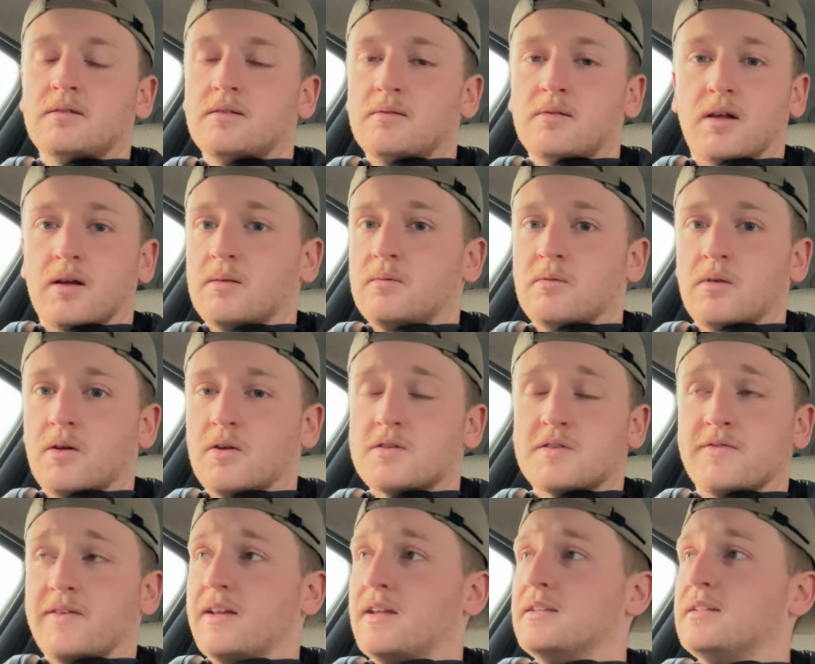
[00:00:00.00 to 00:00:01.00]
Like, lots
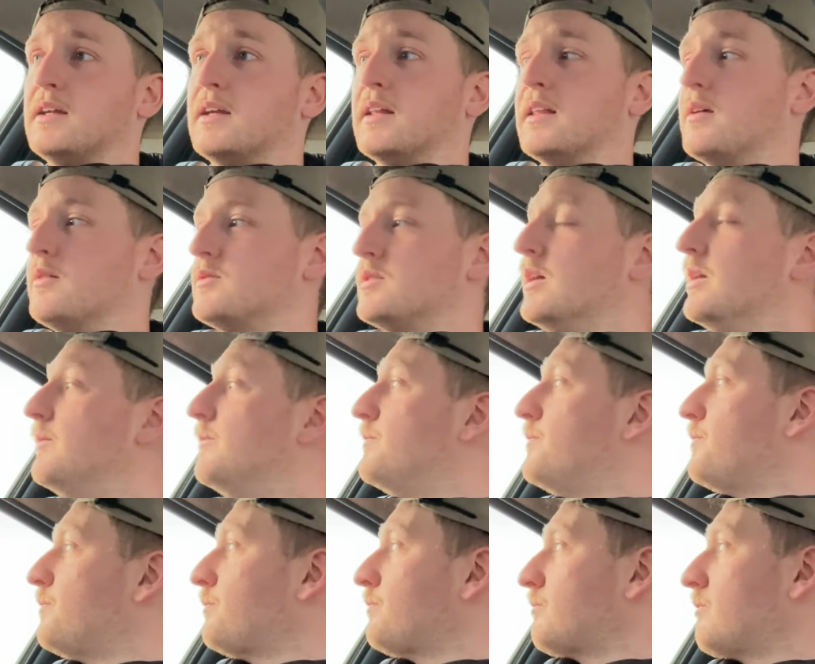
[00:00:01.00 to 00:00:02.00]
of editing, that was it.
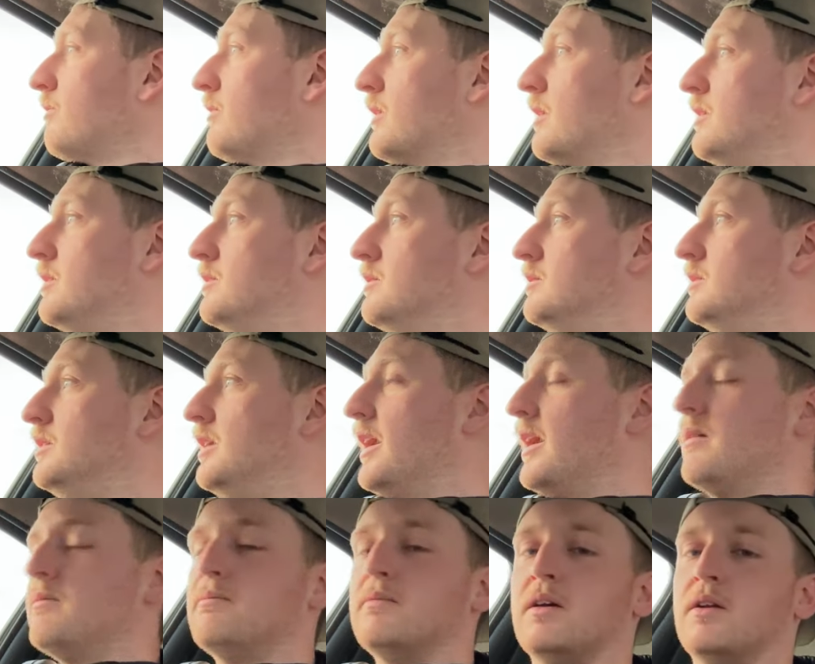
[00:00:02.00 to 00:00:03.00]

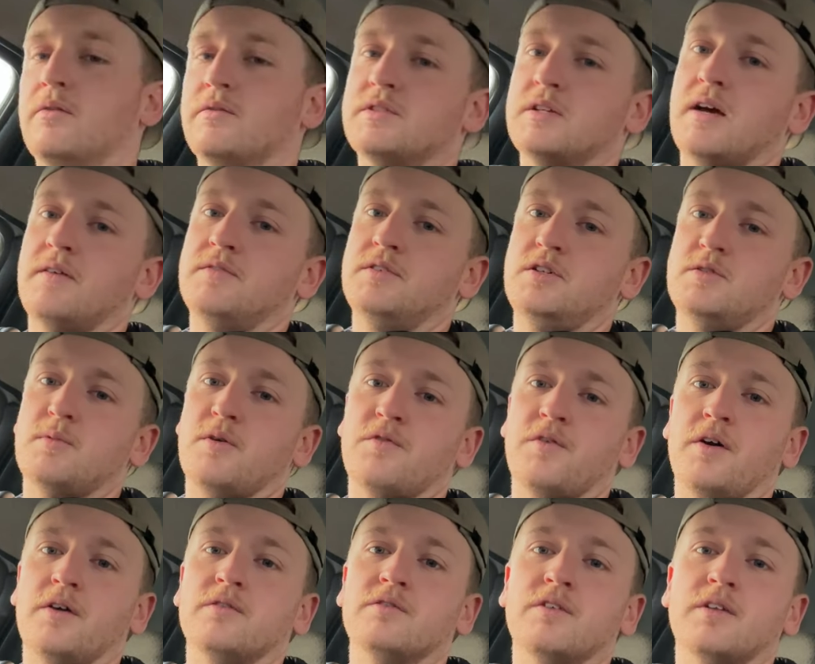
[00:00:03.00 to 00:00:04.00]
Yeah, and obviously I have to use my
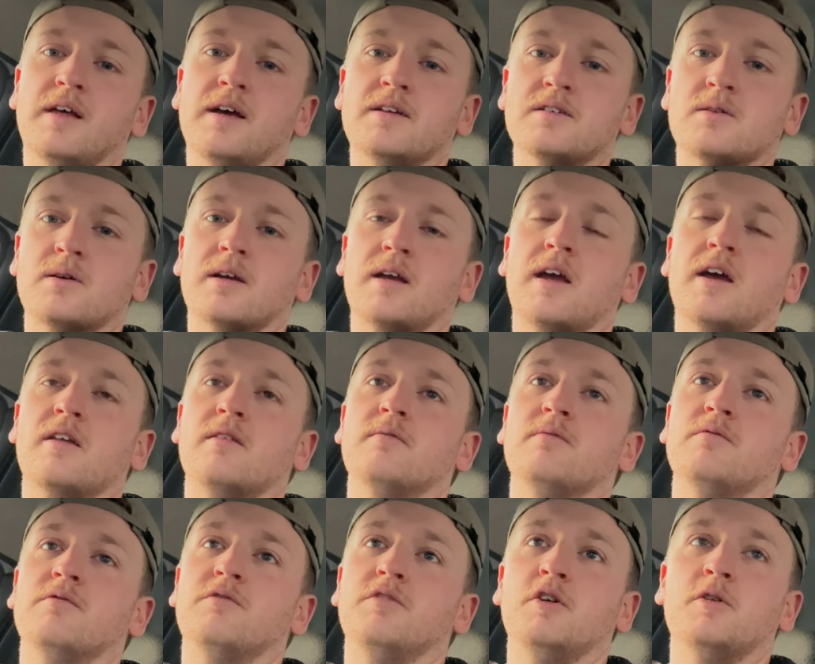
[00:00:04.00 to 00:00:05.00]
phone for that, so I can't
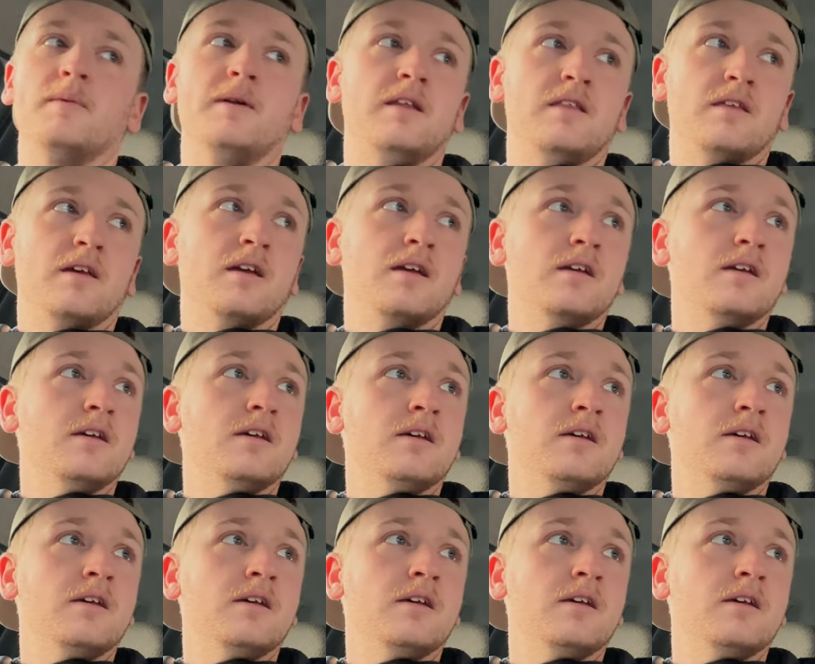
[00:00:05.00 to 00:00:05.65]
film anything.